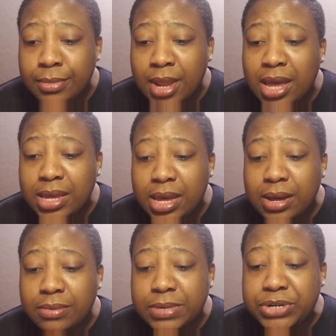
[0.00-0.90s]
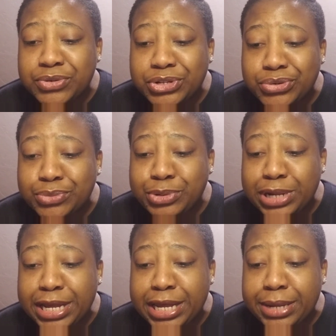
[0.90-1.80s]
Yeah, it was
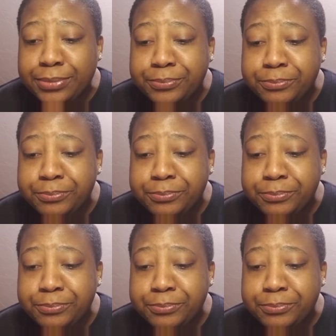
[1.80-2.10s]
AAA.